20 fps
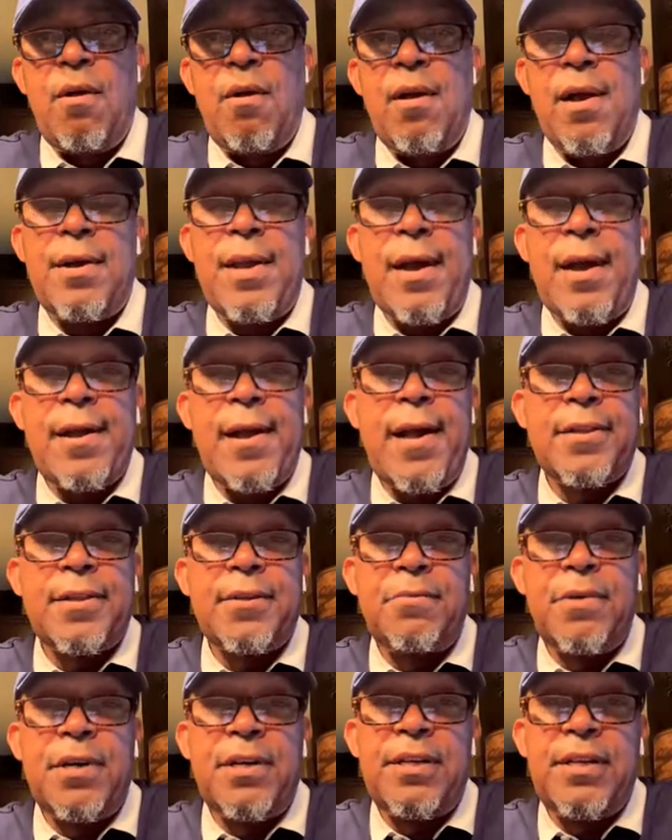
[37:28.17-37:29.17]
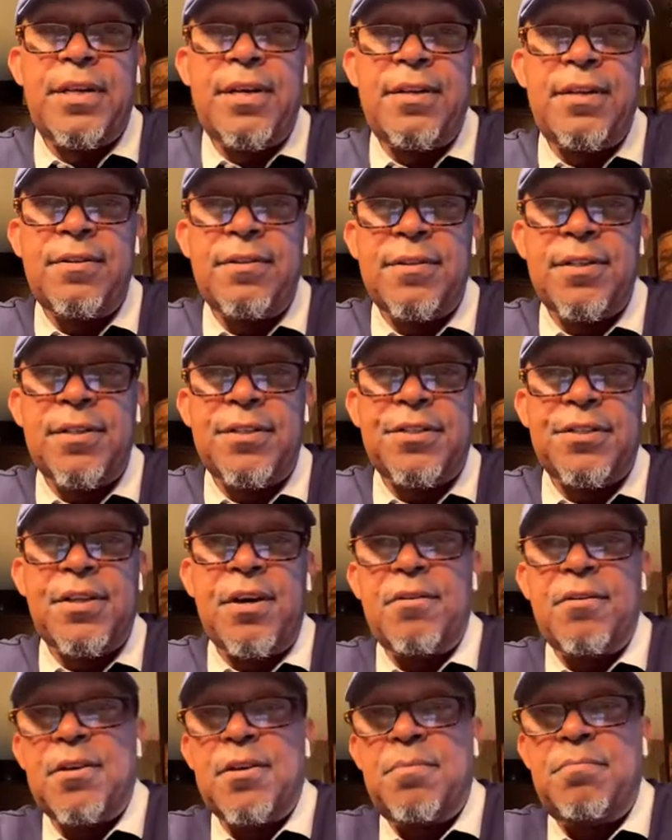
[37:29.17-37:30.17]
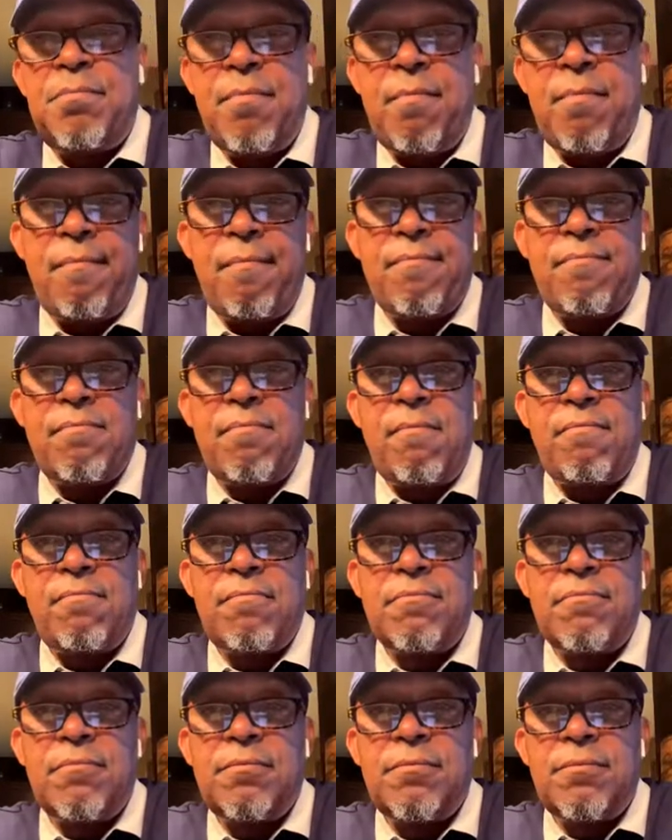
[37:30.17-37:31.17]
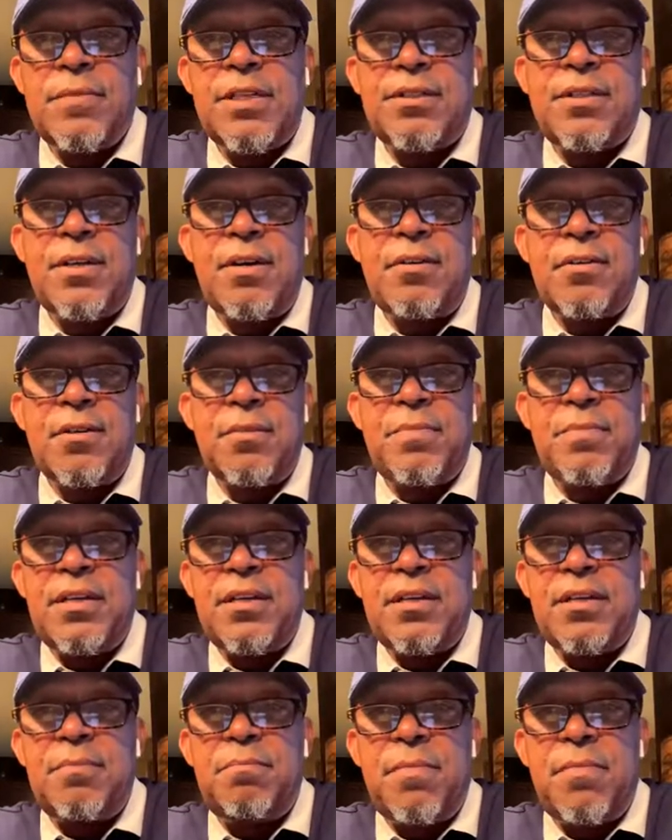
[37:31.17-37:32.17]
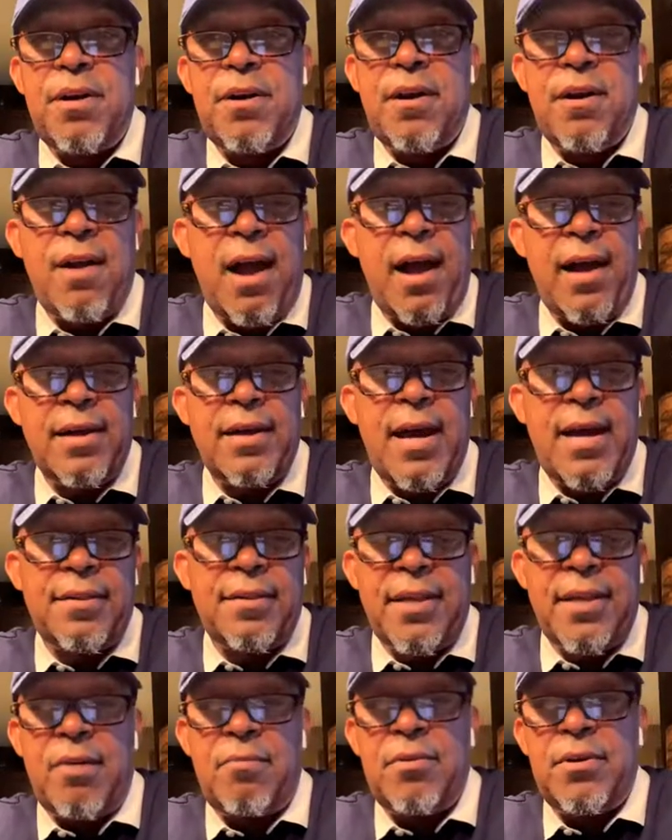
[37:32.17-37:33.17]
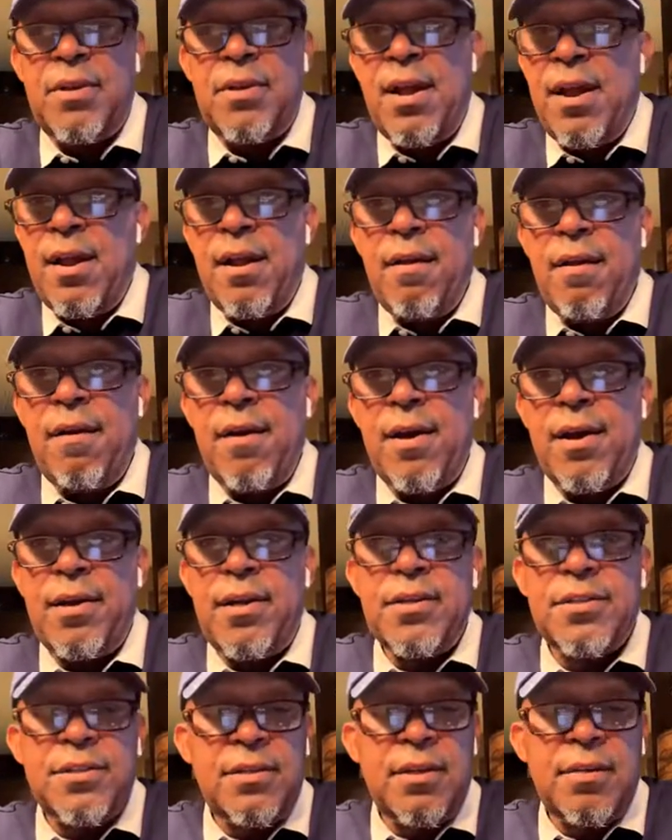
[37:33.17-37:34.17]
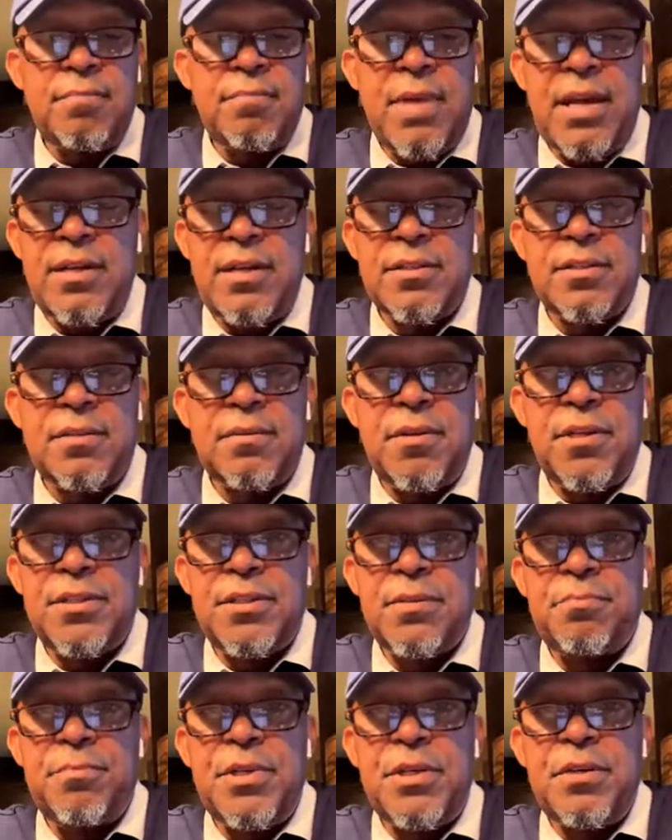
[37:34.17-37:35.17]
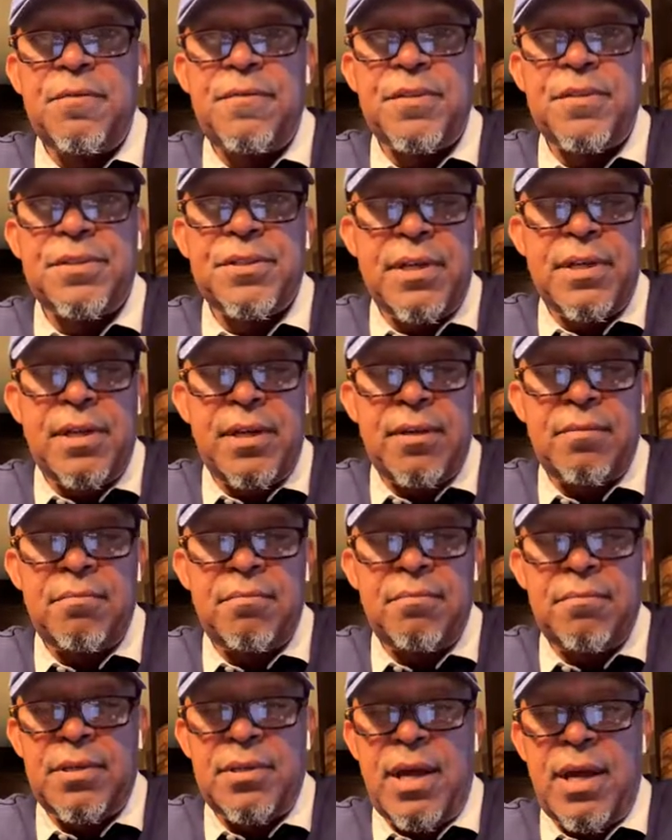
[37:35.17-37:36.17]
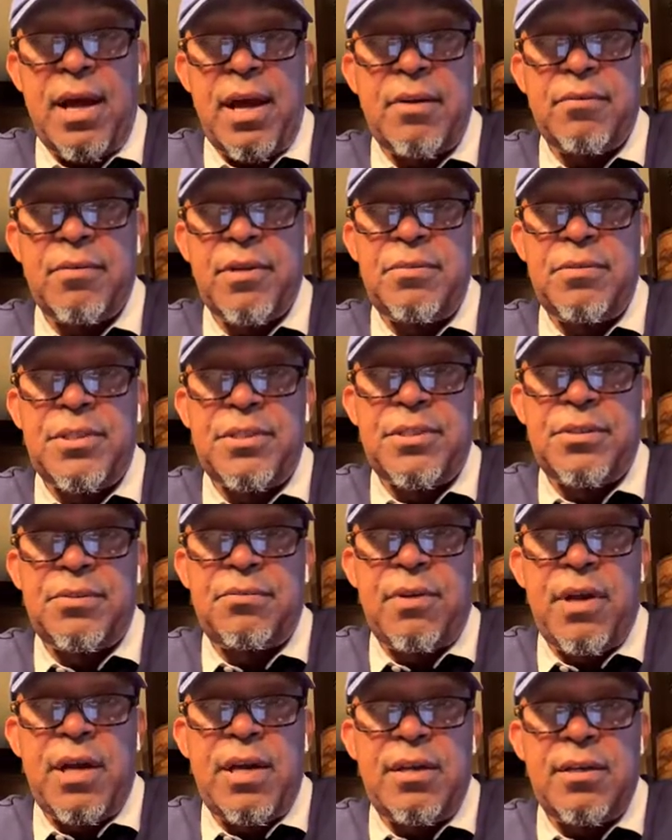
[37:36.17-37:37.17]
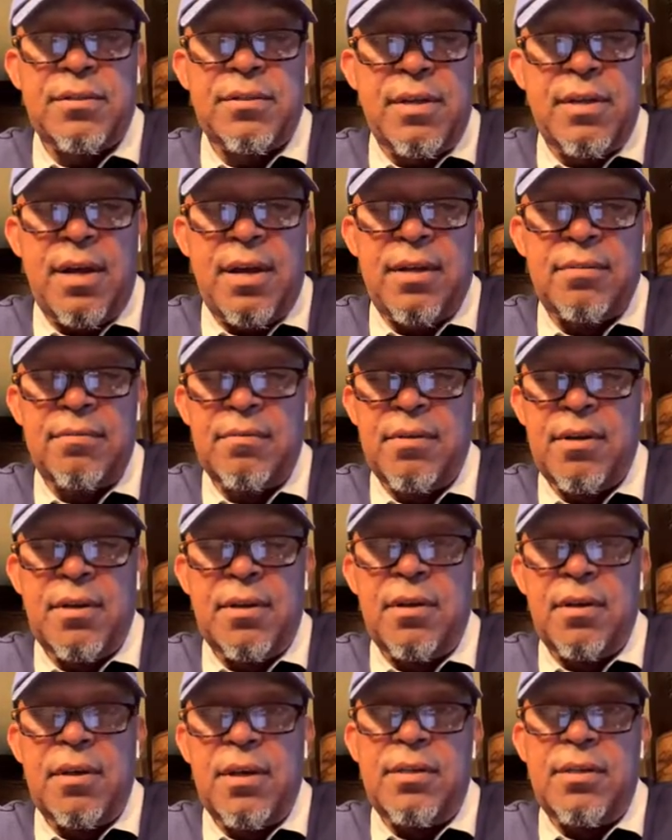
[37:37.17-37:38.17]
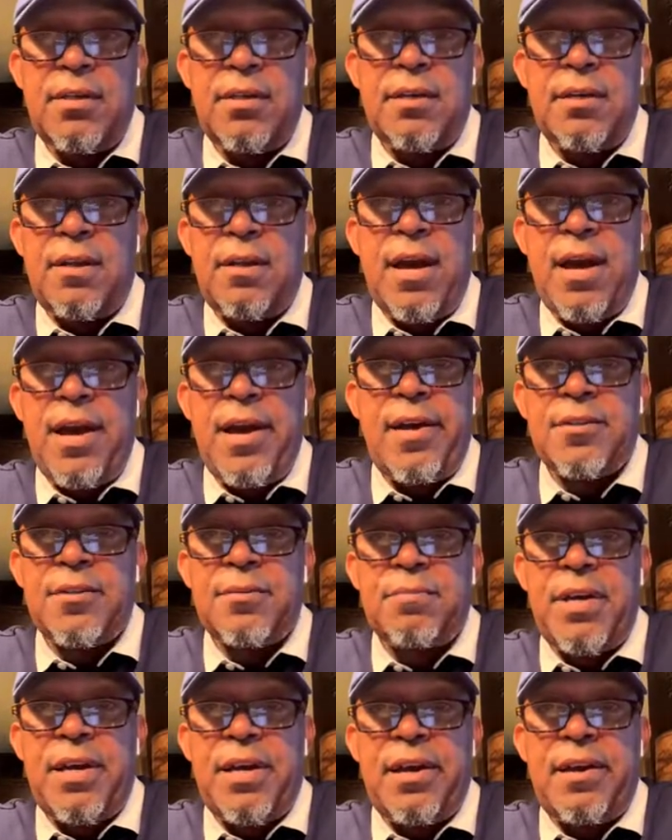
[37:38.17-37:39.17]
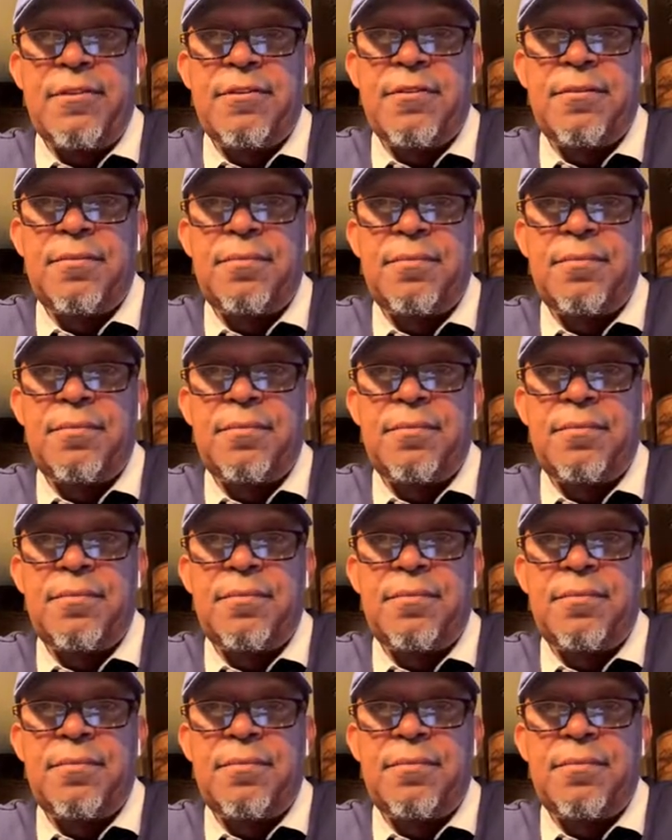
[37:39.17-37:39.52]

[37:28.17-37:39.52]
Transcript: Well, okay, I want to take the chance to say that. The tonka bean and myrrh, I got that one. And it's a beautiful scent, but I agree with you, Dre. It doesn't last, man.